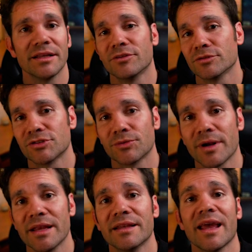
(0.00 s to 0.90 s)
interest
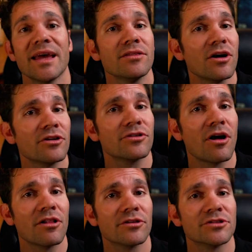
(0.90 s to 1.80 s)
rate and the
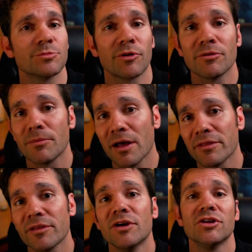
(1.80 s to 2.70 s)
$100 per
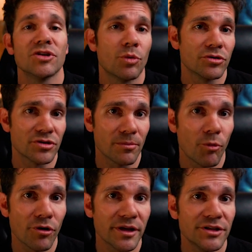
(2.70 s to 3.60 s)
month towards our
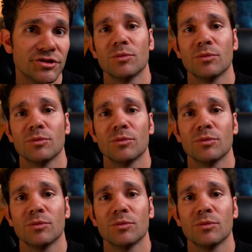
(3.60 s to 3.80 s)
mortgage,